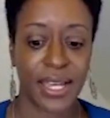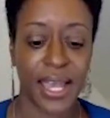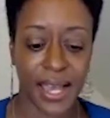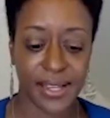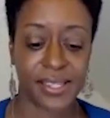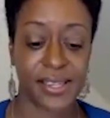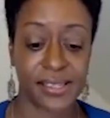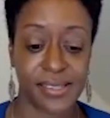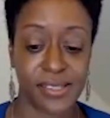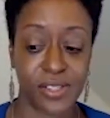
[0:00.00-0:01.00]

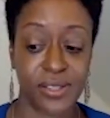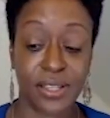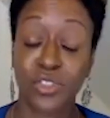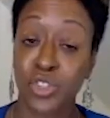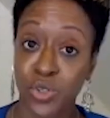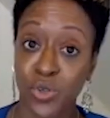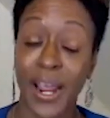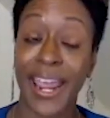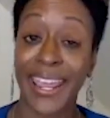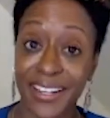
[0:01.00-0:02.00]
access to
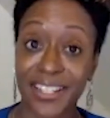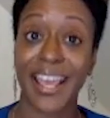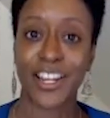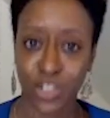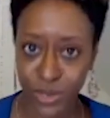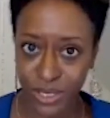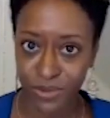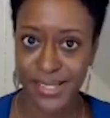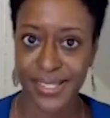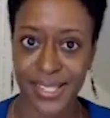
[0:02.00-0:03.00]
and actually
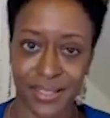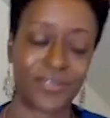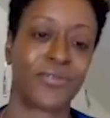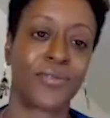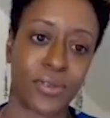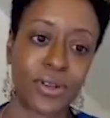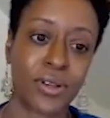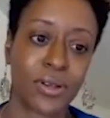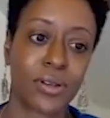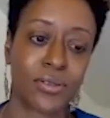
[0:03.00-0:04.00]
receive
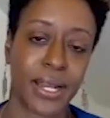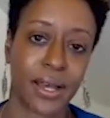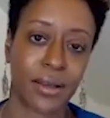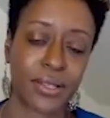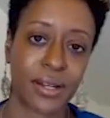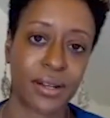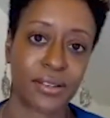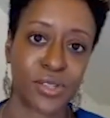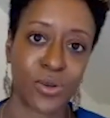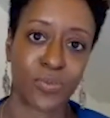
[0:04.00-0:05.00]
great health care.
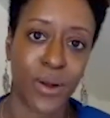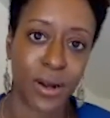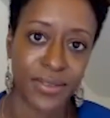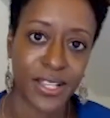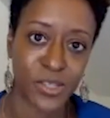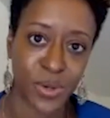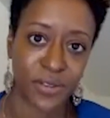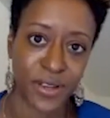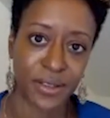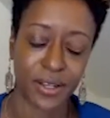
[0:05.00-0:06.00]
So that's part of
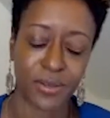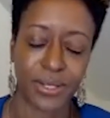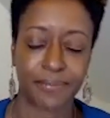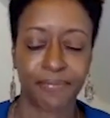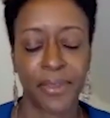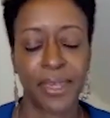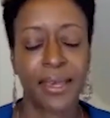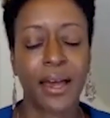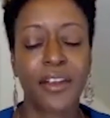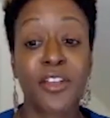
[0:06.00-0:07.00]
health equity.
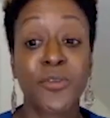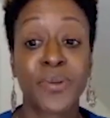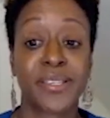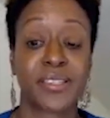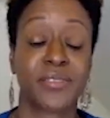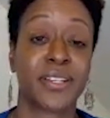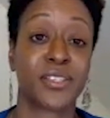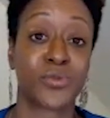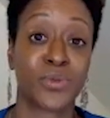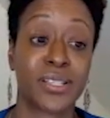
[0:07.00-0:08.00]
Another piece of it
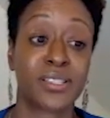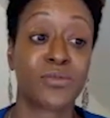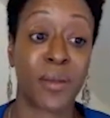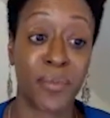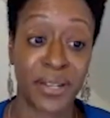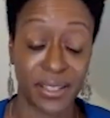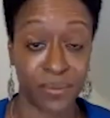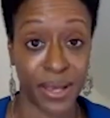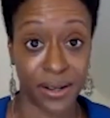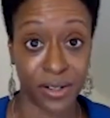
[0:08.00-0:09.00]
is really to remedy the
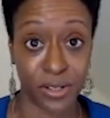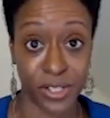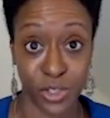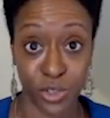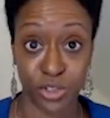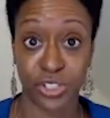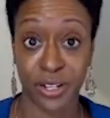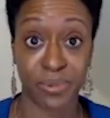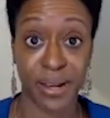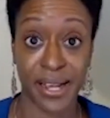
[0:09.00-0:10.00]
medical
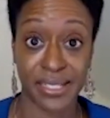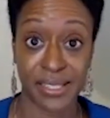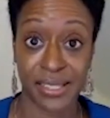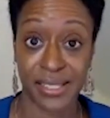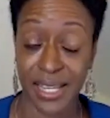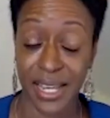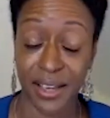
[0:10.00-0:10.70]
exclusionary practices that